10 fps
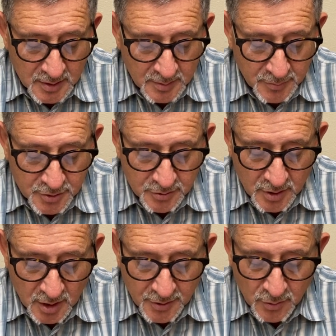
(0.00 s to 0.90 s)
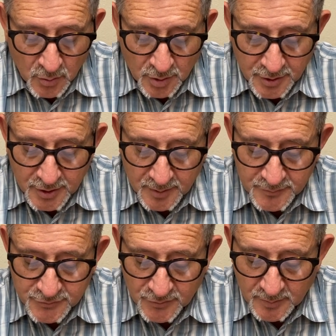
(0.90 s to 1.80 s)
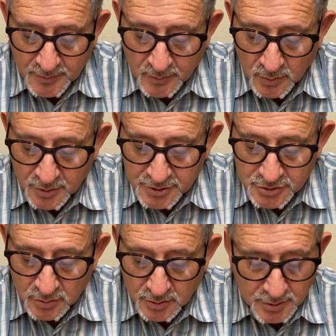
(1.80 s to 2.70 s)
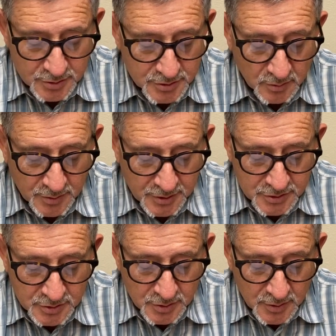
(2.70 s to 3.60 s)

but do not know where it comes from and where it is going. So it is